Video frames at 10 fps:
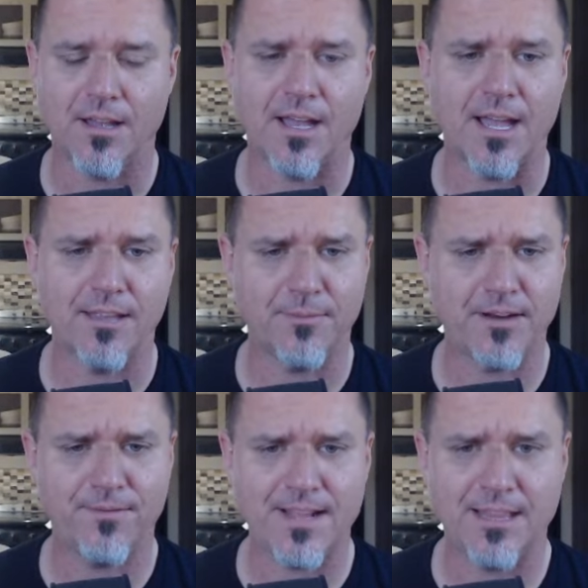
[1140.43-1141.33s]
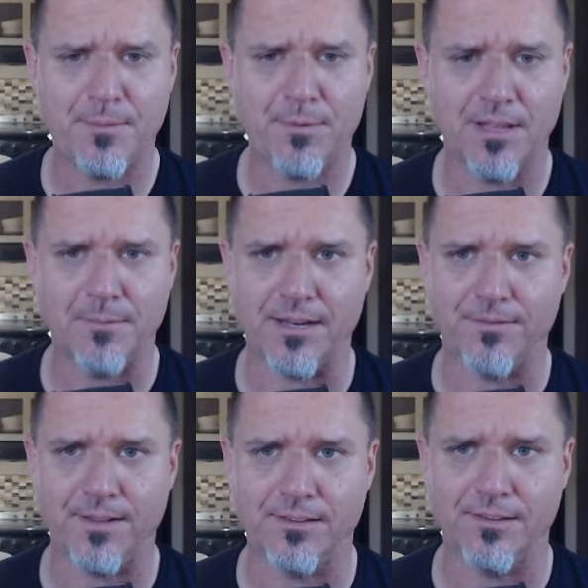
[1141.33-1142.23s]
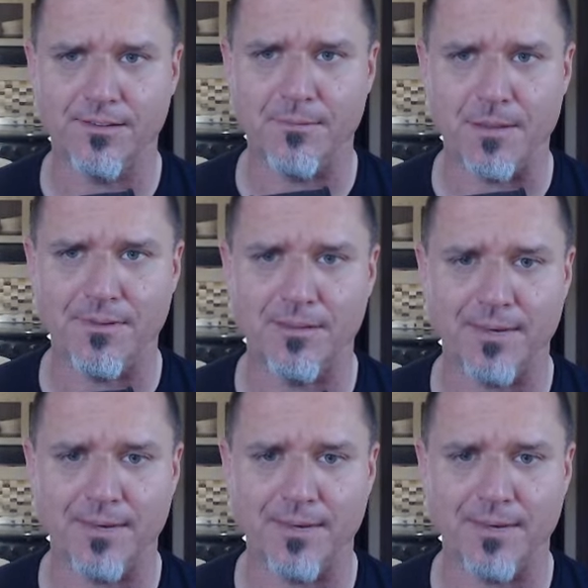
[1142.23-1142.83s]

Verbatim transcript: Uh, as a matter of fact, let me pull up my defenses and maybe